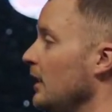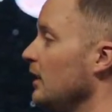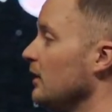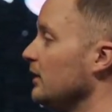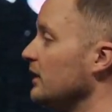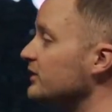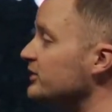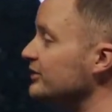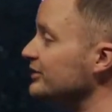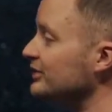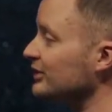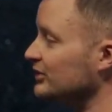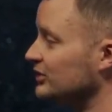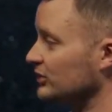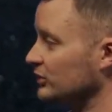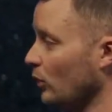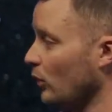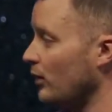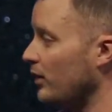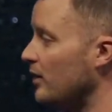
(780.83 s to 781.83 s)
This is a
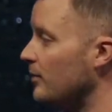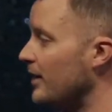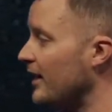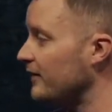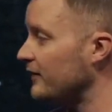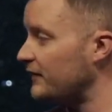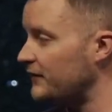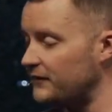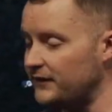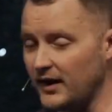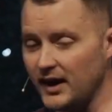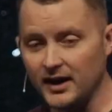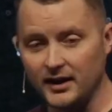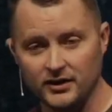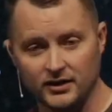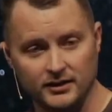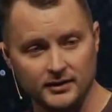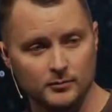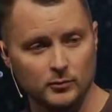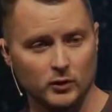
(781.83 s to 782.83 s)
story about faith,
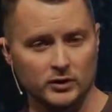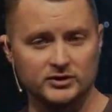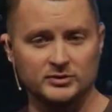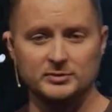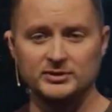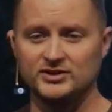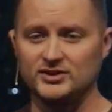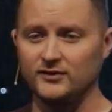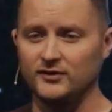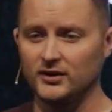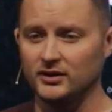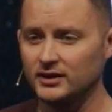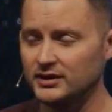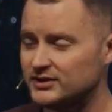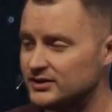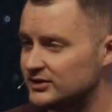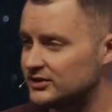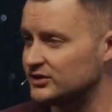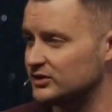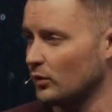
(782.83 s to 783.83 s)
and more specifically, it's
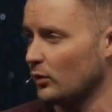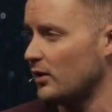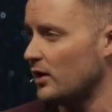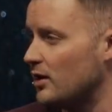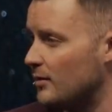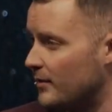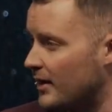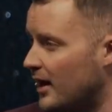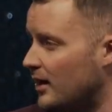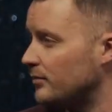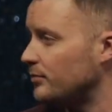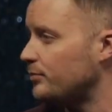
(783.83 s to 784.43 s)
a story about